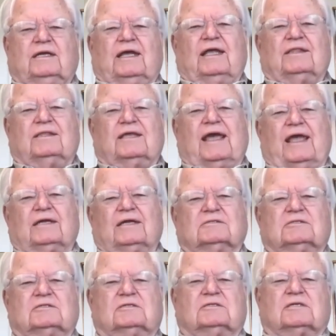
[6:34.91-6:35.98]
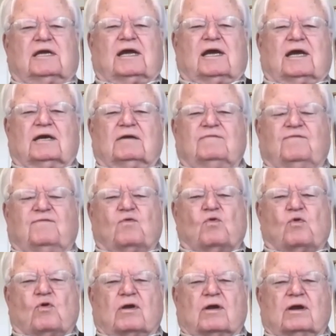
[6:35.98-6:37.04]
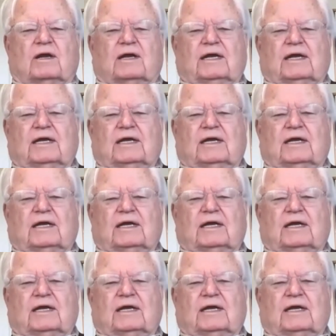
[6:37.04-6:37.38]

and thanks for